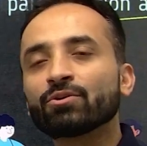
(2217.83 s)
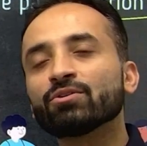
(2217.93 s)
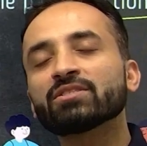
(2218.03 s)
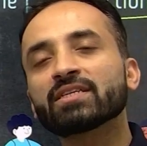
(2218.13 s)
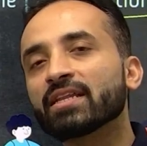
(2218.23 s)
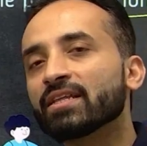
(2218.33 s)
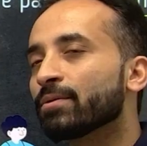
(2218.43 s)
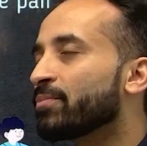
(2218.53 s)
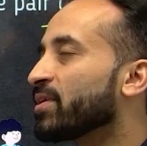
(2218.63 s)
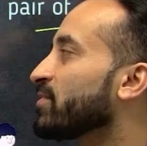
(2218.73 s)
seen in the
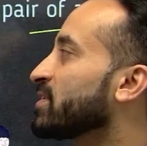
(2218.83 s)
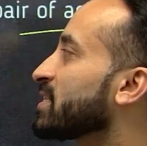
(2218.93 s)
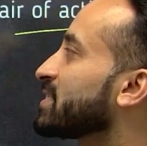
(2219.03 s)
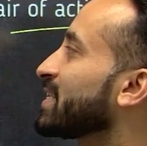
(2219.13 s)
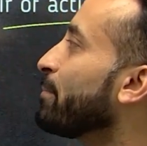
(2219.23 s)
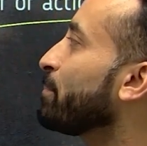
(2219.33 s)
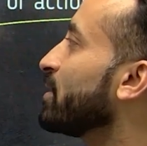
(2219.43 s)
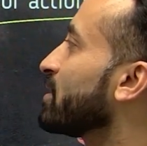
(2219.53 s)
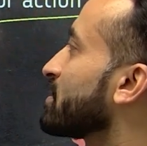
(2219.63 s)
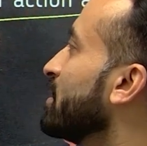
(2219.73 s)
previous
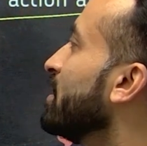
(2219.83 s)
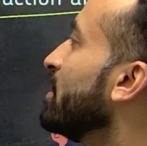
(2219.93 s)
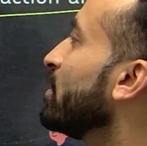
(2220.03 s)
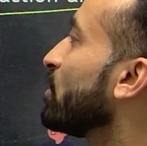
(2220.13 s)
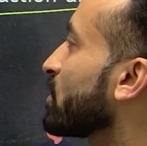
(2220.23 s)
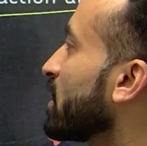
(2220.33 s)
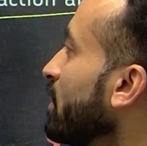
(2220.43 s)
examples. Okay,